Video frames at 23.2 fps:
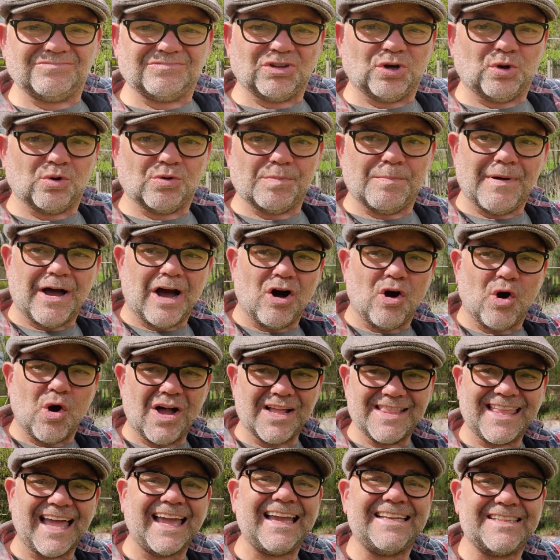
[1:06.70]
or
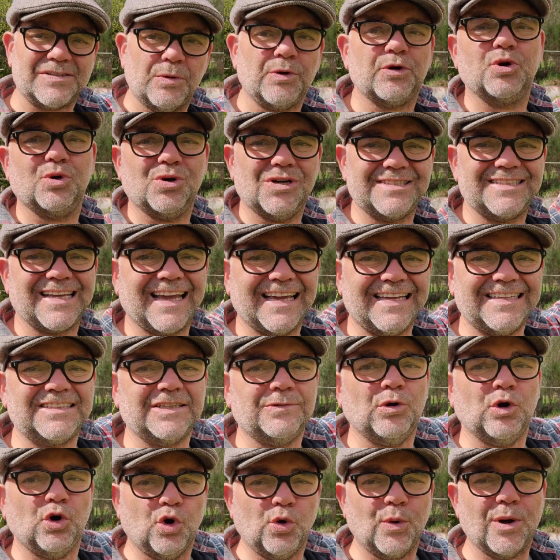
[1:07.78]
a datum, what we call a
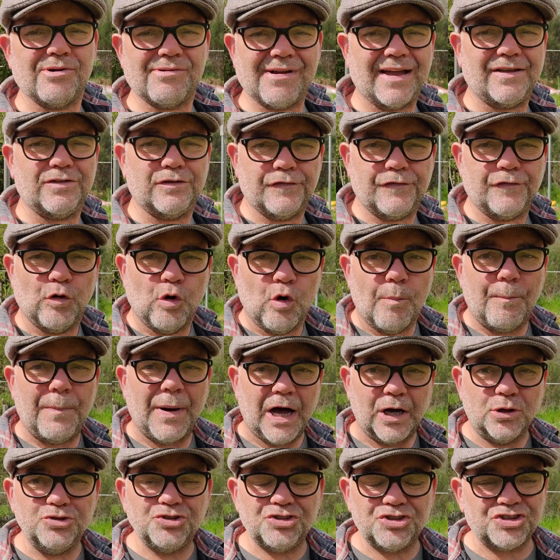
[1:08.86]
datum, all the way around the 4
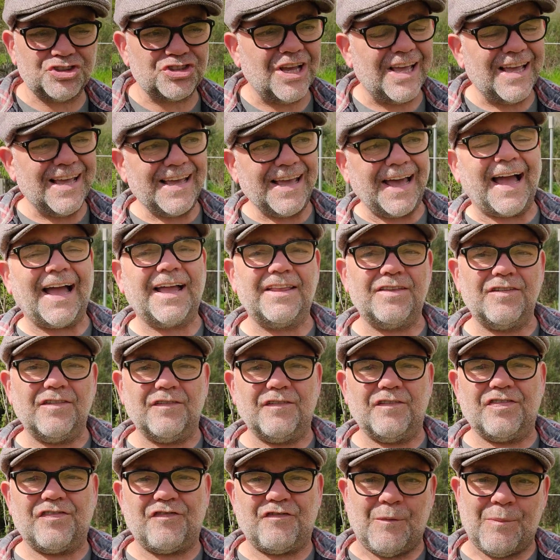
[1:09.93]
posts, and
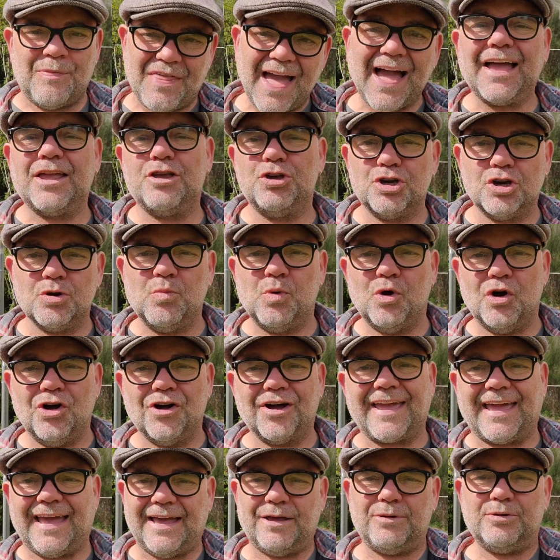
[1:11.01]
from that you can
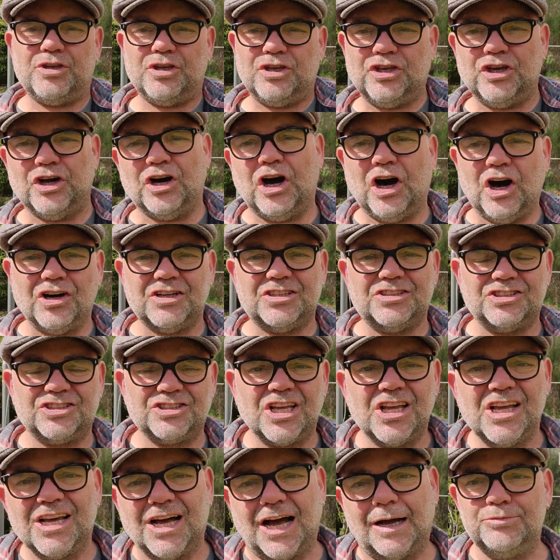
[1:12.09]
work out your heights.